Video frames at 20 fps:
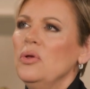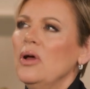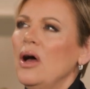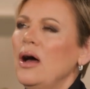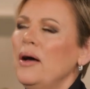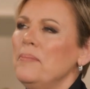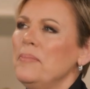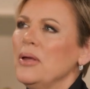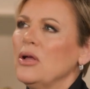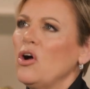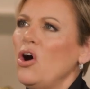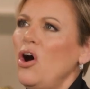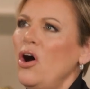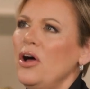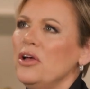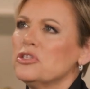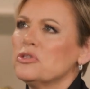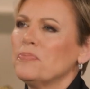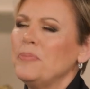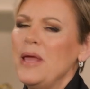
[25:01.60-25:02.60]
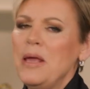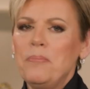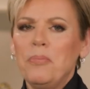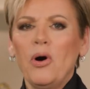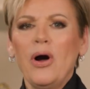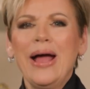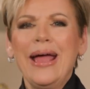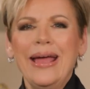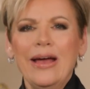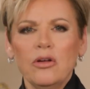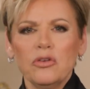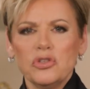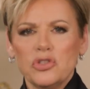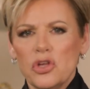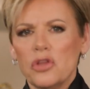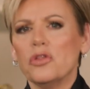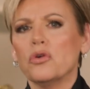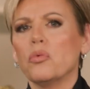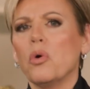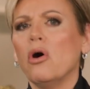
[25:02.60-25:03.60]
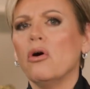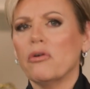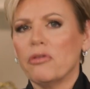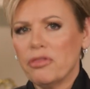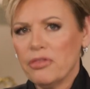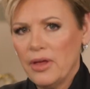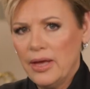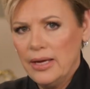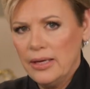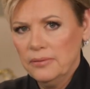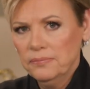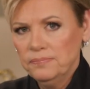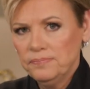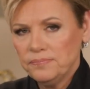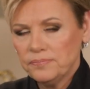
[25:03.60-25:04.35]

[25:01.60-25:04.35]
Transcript: uh, because people held to the wrong thing.